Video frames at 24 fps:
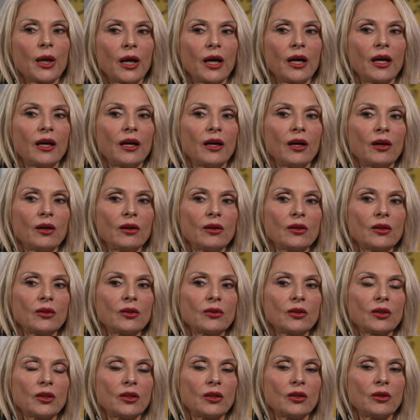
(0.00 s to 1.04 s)

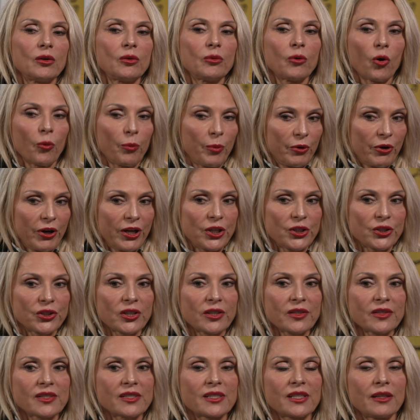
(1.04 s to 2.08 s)
uh,
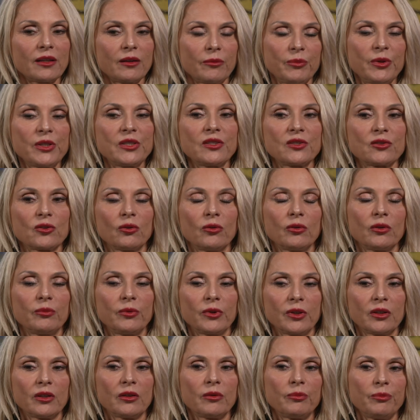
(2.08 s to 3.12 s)
operations, uh, business uh,
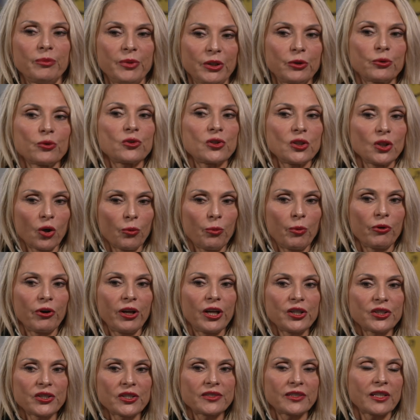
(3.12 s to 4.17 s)
uh, B2C
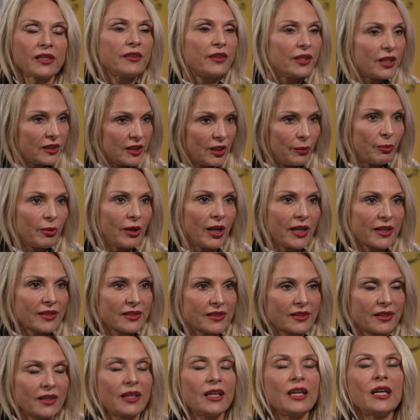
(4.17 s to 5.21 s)
operations, and 30 plus